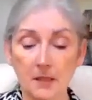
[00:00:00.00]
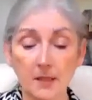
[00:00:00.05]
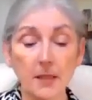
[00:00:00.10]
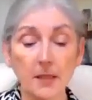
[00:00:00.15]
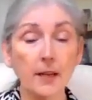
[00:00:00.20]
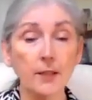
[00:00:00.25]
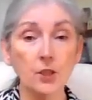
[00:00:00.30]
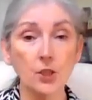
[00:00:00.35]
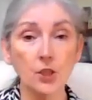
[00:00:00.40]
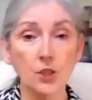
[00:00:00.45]

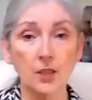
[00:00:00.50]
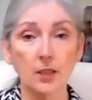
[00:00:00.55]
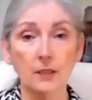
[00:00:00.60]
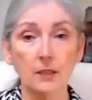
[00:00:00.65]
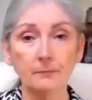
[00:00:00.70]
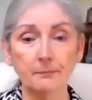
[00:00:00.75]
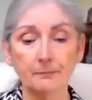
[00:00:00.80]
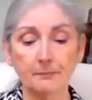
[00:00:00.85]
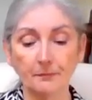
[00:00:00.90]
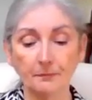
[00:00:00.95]

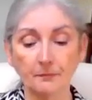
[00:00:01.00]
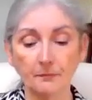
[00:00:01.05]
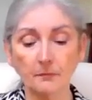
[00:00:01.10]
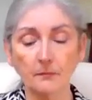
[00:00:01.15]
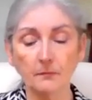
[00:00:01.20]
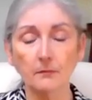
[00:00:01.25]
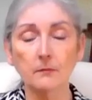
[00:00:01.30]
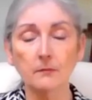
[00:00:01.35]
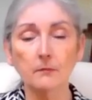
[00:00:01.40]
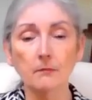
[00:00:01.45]
section.
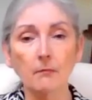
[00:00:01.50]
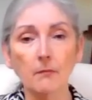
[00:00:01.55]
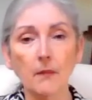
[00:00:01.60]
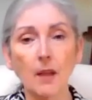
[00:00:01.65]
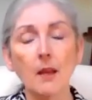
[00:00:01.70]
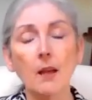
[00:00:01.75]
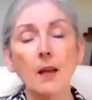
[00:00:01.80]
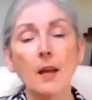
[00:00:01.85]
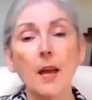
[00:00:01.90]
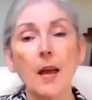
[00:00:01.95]

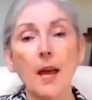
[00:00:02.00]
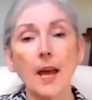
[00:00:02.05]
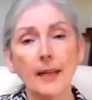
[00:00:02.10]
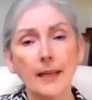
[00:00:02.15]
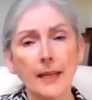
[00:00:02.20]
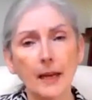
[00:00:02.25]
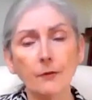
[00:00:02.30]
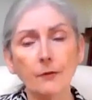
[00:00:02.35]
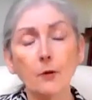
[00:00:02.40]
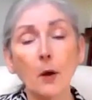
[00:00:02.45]

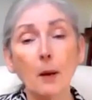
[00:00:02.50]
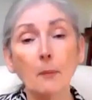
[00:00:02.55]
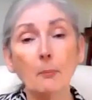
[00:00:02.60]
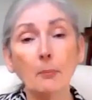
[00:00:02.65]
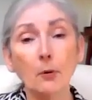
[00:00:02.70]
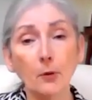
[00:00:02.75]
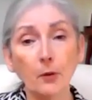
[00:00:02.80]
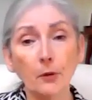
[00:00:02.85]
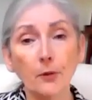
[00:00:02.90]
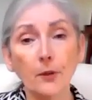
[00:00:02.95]
And after I
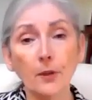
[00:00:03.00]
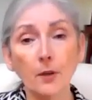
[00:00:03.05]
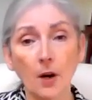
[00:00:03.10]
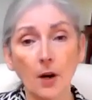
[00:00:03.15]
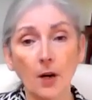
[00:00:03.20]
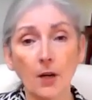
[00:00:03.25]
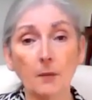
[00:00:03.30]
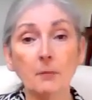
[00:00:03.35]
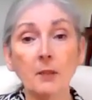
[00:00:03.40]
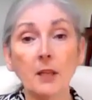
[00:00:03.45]
pull the
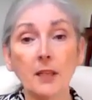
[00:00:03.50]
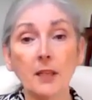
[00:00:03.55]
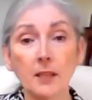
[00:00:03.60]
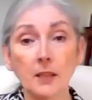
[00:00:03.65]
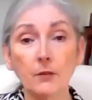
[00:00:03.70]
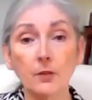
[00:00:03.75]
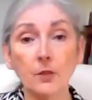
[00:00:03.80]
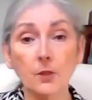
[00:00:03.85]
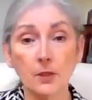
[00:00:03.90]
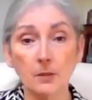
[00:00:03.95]
card, I'm going to
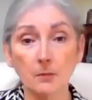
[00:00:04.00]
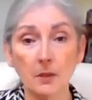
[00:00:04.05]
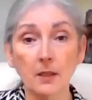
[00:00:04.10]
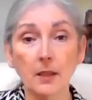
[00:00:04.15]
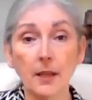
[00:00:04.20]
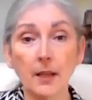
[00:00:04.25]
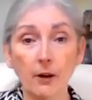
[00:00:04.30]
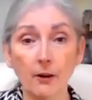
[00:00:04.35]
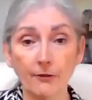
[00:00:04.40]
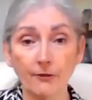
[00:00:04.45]
give you some
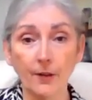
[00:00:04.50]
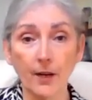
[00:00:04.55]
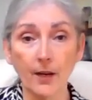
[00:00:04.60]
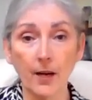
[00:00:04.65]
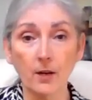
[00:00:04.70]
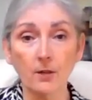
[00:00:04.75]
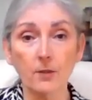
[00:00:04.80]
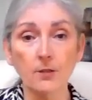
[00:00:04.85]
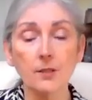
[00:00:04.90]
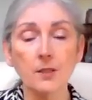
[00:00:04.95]

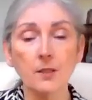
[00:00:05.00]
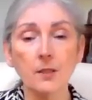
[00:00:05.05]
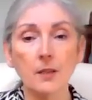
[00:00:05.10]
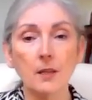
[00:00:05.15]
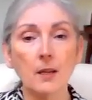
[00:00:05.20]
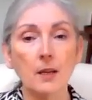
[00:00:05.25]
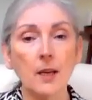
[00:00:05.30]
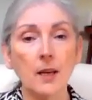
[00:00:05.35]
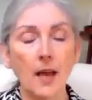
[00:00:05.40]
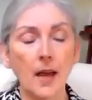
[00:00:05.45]
clarifiers.
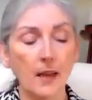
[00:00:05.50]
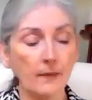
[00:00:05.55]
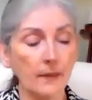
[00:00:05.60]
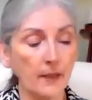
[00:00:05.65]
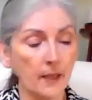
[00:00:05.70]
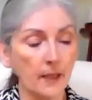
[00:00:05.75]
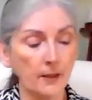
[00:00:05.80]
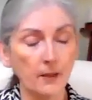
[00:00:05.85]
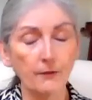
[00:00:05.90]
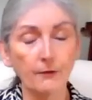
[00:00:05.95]

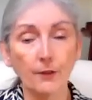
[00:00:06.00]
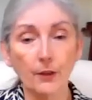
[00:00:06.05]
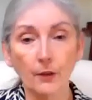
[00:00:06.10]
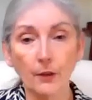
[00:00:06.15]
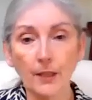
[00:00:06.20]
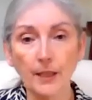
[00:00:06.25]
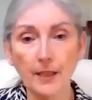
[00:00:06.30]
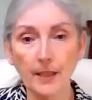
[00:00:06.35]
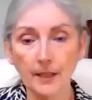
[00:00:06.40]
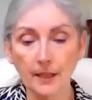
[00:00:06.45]
And then at the
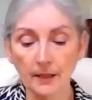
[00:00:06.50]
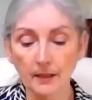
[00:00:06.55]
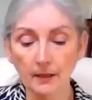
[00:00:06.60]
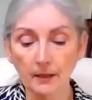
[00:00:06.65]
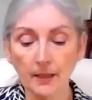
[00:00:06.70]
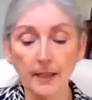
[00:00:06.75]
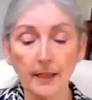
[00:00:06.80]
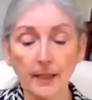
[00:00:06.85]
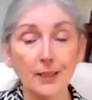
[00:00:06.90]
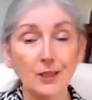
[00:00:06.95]
very
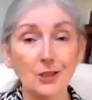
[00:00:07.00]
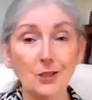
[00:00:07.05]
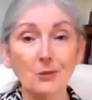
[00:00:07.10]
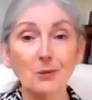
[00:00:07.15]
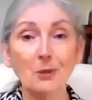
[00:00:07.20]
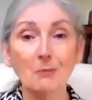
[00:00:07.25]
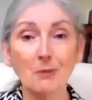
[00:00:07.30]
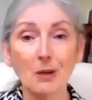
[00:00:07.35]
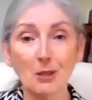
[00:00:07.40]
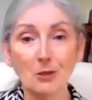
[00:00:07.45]
end, like I
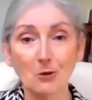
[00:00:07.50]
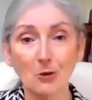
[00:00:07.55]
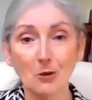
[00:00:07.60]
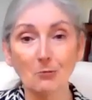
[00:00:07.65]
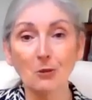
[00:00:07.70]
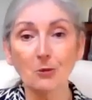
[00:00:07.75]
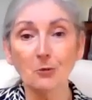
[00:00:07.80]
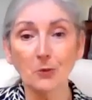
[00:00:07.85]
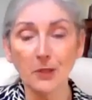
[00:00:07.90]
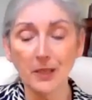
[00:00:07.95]
do in my
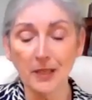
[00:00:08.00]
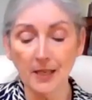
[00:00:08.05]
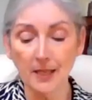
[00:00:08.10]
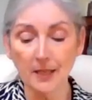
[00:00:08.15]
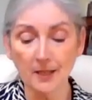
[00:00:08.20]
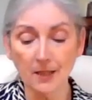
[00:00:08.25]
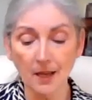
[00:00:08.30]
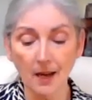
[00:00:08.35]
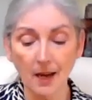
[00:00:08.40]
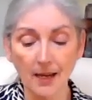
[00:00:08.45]
normal
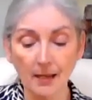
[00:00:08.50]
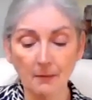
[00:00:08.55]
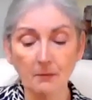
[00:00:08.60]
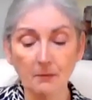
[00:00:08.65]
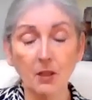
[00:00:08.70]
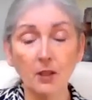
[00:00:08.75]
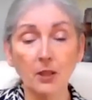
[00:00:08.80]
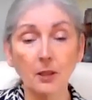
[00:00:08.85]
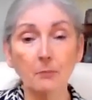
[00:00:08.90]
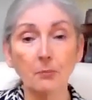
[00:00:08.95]
readings, I
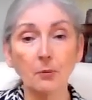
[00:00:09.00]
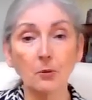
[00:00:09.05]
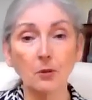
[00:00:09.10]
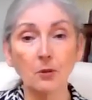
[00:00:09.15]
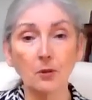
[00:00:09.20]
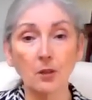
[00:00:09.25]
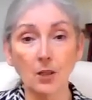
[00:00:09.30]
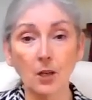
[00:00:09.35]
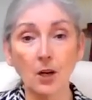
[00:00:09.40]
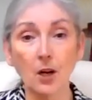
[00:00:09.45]
am going to
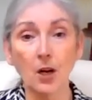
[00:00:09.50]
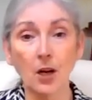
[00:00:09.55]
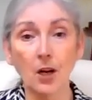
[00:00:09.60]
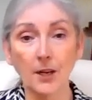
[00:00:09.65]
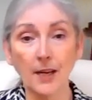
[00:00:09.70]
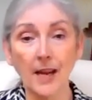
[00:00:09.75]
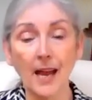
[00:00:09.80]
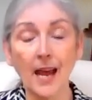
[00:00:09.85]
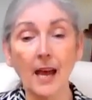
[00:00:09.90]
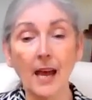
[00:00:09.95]
pull a
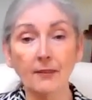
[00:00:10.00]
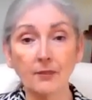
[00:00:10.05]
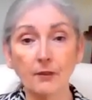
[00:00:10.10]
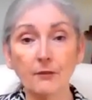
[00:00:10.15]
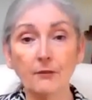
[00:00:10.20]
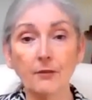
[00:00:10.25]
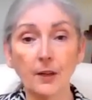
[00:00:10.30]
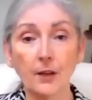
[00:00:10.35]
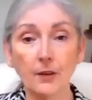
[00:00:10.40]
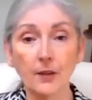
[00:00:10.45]
card at
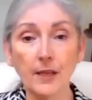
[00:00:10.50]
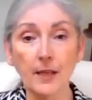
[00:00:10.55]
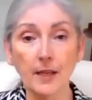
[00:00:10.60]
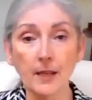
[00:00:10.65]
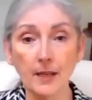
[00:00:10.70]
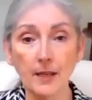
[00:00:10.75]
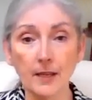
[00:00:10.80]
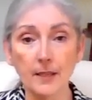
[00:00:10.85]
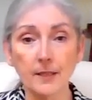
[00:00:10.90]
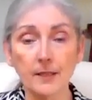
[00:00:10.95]
the very
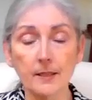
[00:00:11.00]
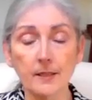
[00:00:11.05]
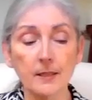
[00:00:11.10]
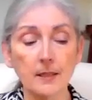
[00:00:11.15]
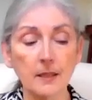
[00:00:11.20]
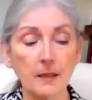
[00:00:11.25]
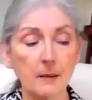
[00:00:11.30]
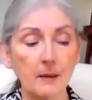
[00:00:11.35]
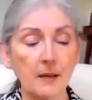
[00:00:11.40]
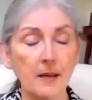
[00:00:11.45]

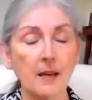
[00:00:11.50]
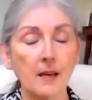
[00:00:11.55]
end